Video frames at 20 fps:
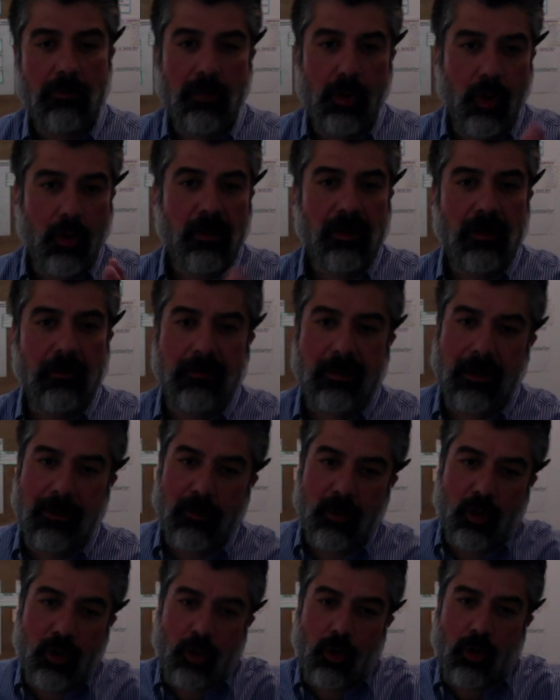Both of
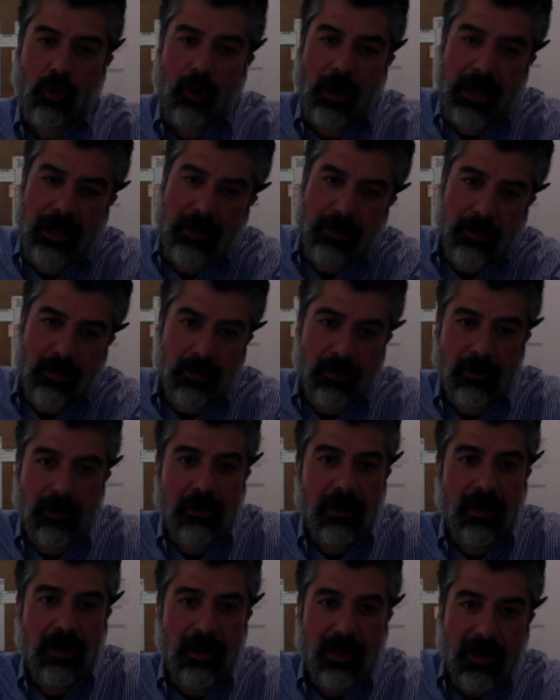them cradle
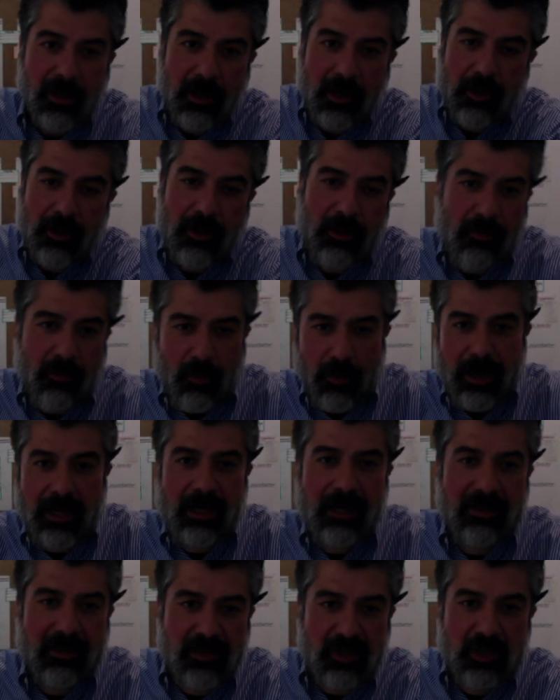the brain
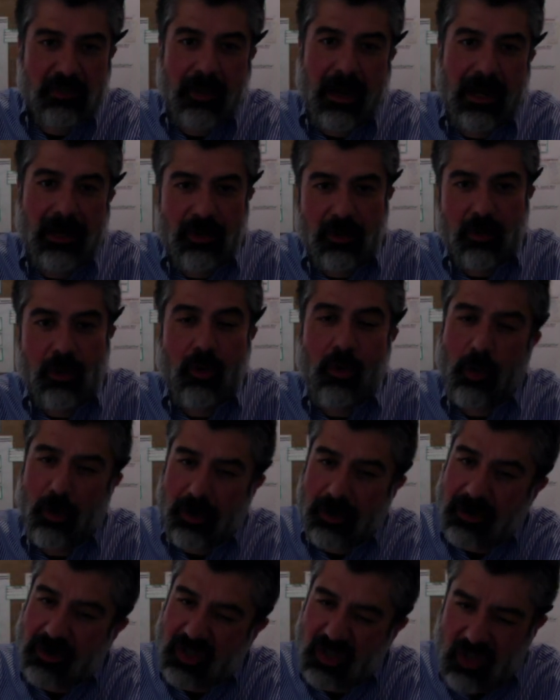and the spinal cord.
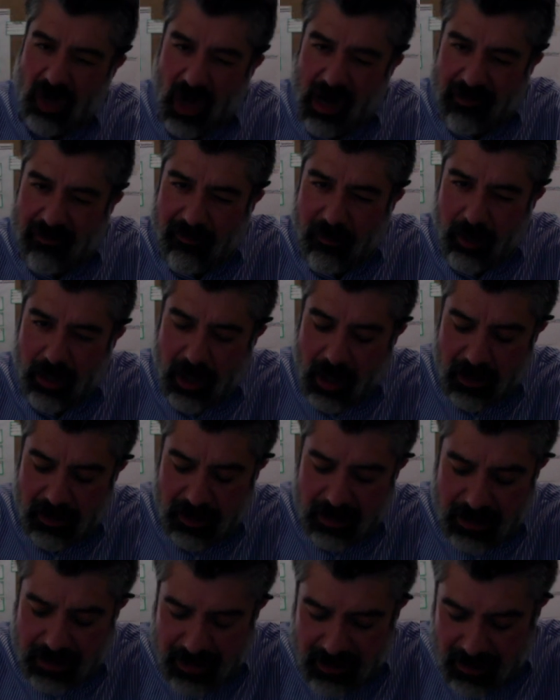The soft one on
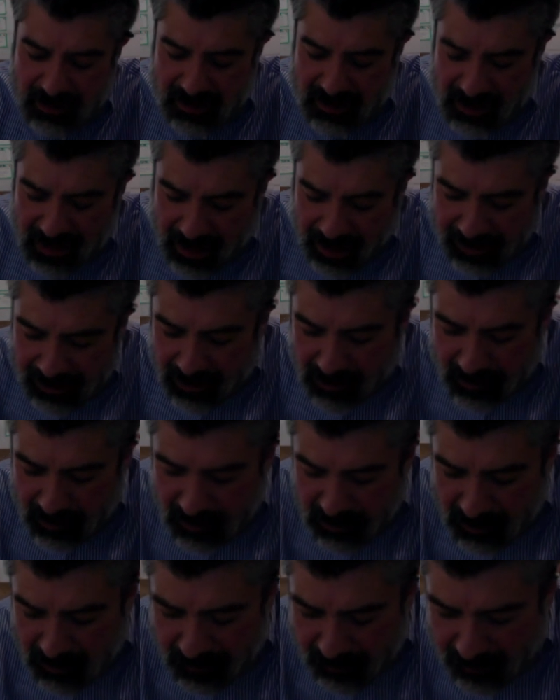the inside,
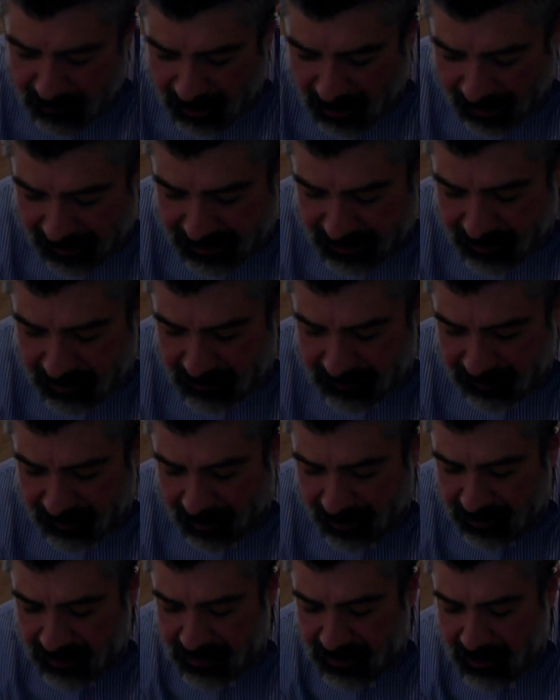
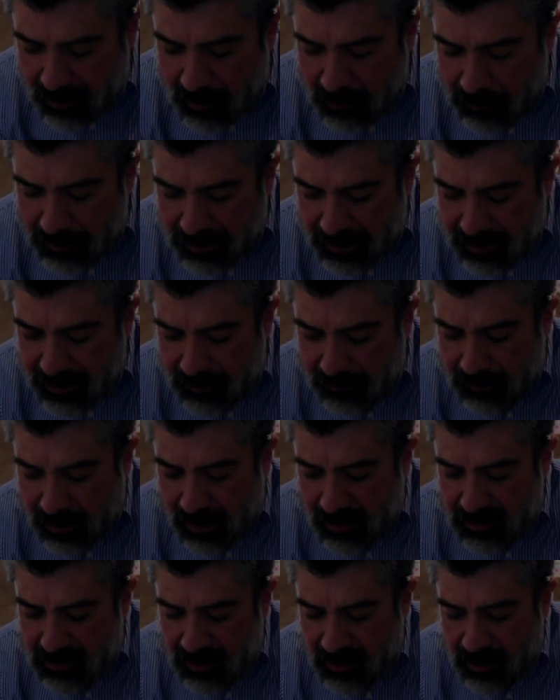identify, pia
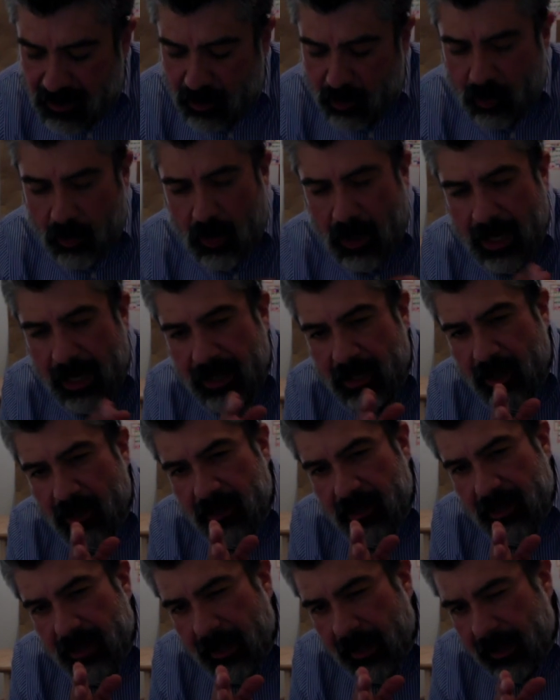mater, right on
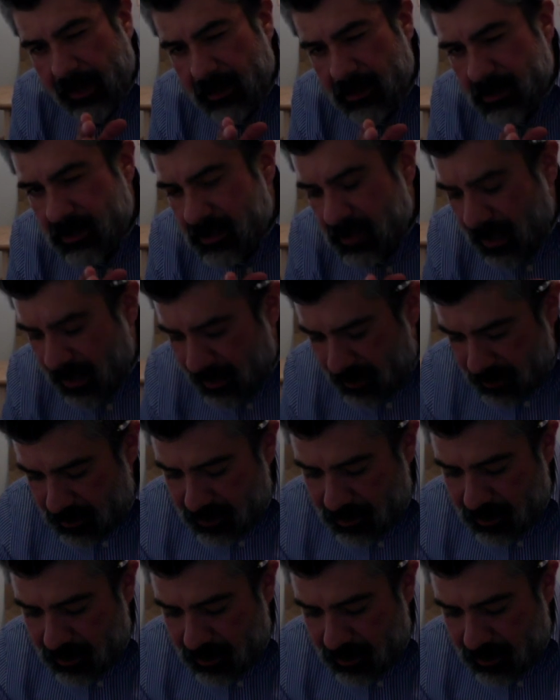the inside.